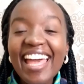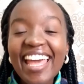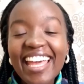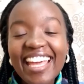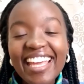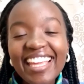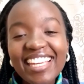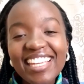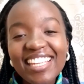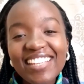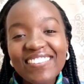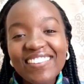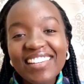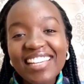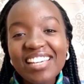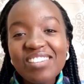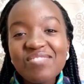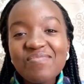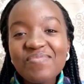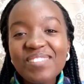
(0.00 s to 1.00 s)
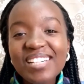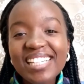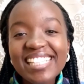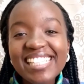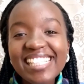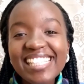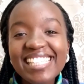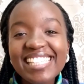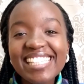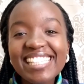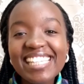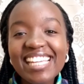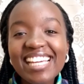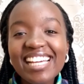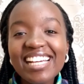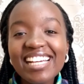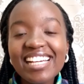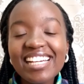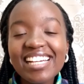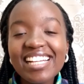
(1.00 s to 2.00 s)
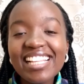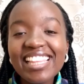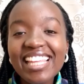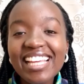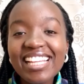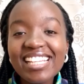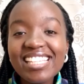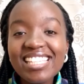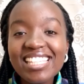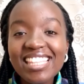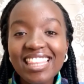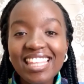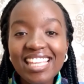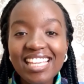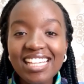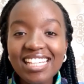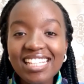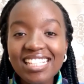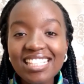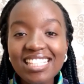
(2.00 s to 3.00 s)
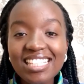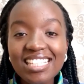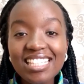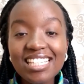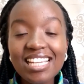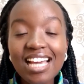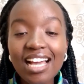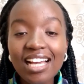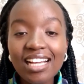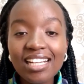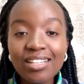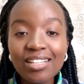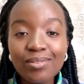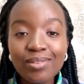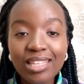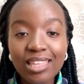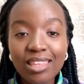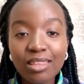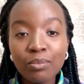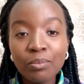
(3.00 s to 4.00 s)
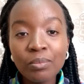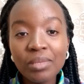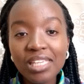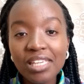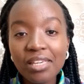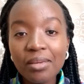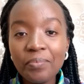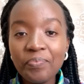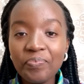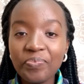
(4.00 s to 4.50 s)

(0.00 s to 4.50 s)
Anyway, but that thing stuck with me.